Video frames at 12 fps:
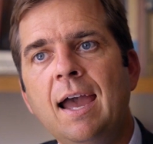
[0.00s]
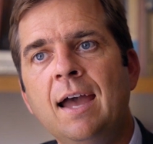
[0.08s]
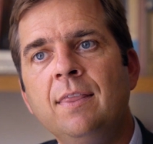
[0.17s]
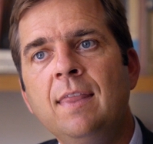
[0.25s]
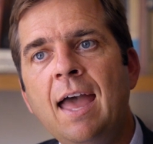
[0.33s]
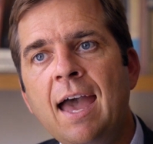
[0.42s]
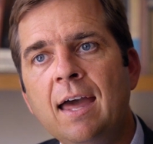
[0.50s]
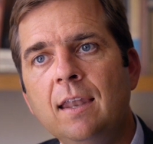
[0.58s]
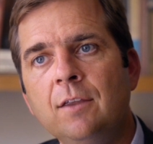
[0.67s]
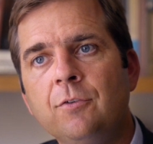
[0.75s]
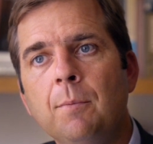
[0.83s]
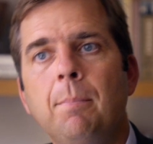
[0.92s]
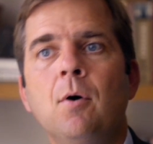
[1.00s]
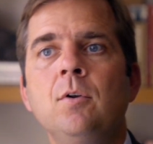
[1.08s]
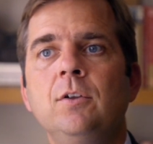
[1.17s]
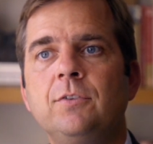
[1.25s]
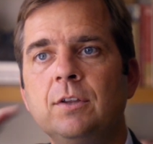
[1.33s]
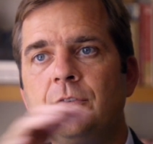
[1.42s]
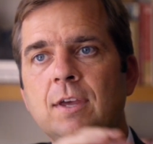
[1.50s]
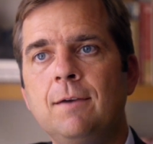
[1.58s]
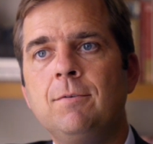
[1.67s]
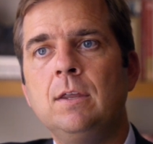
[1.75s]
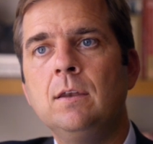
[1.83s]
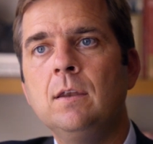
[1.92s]
And that is the bonus that's
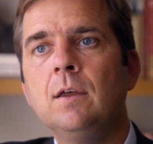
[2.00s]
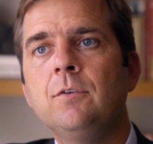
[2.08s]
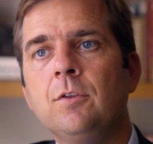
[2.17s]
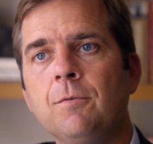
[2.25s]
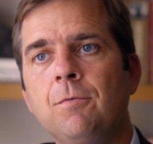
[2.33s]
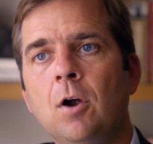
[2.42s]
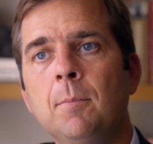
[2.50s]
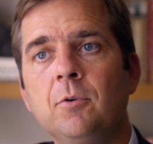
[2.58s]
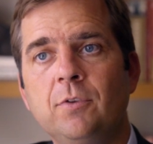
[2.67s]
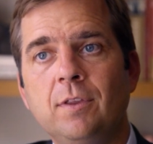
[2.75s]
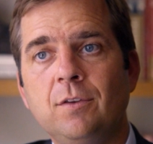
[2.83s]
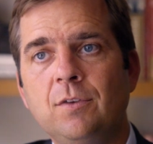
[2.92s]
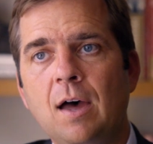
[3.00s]
given to the farmers at the